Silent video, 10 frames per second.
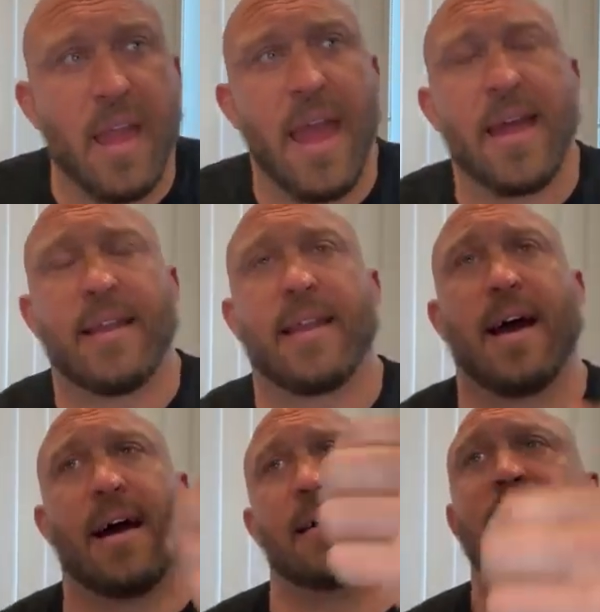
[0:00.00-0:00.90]
And
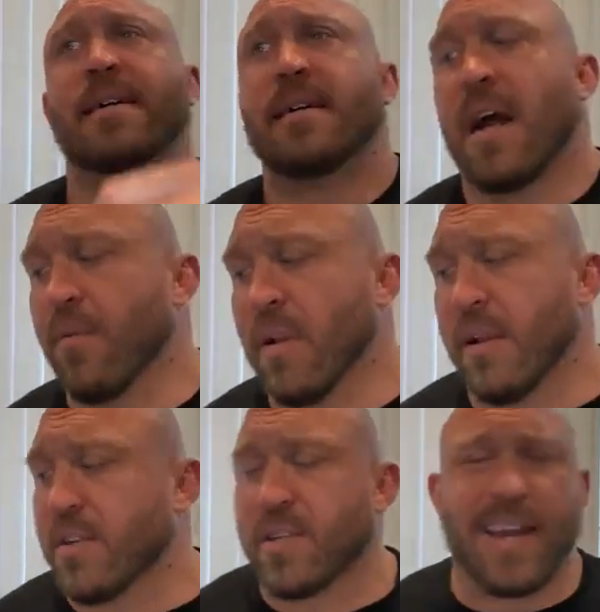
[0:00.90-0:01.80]
uh, I
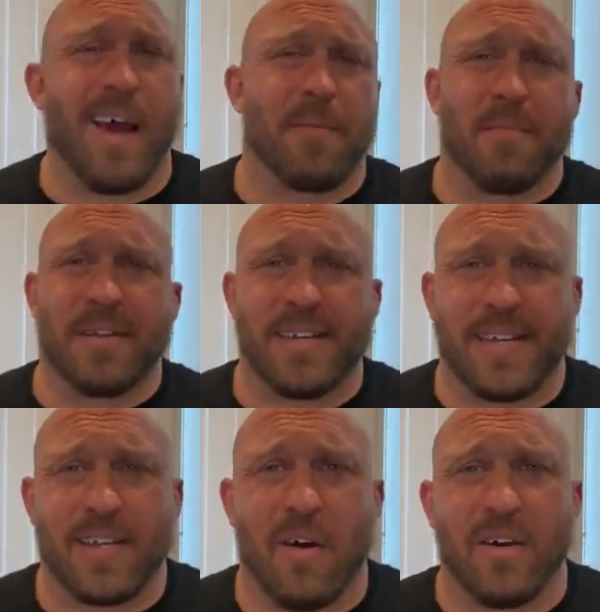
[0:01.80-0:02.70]
really just stay
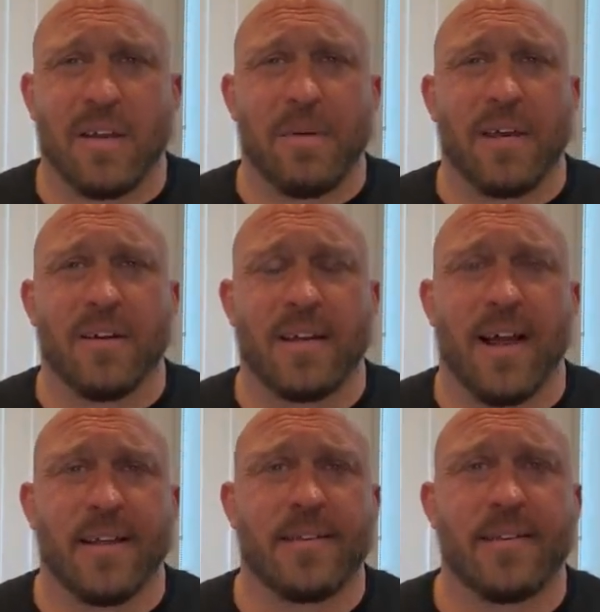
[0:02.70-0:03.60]
optimistic. It's all going to be good,
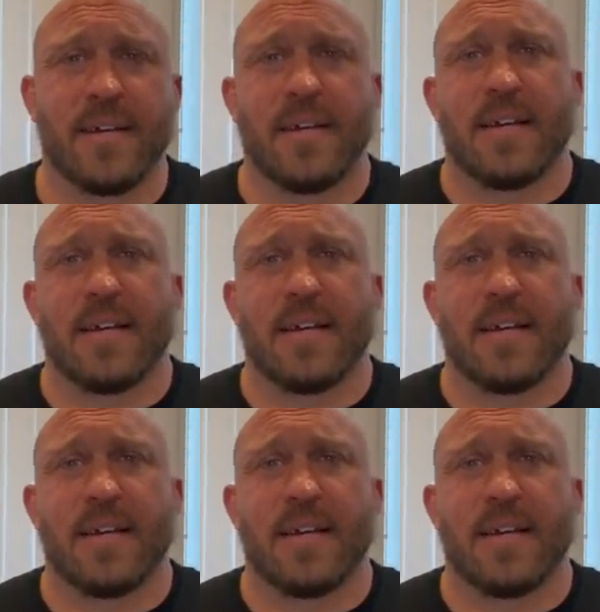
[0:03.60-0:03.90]
guys.